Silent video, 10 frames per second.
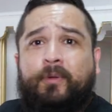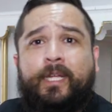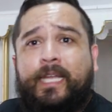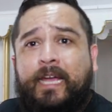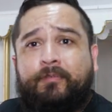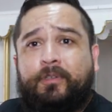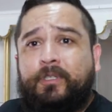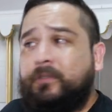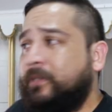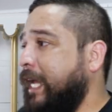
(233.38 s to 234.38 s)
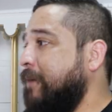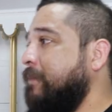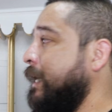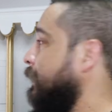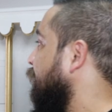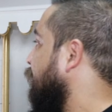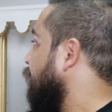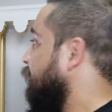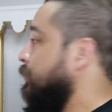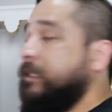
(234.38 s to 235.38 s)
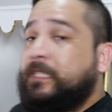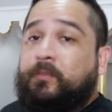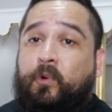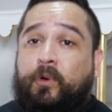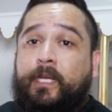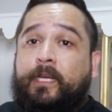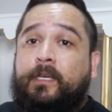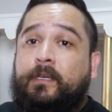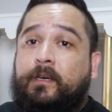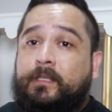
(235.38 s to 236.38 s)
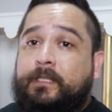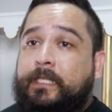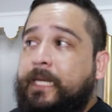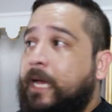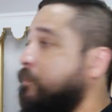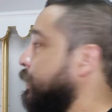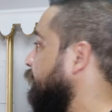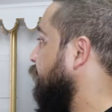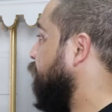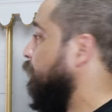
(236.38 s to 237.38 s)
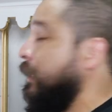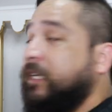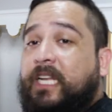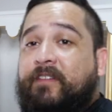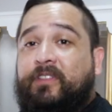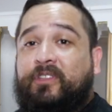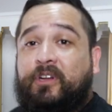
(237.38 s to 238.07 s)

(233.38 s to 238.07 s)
three in the afternoon, came back this morning on a Sunday and picked it up around eleven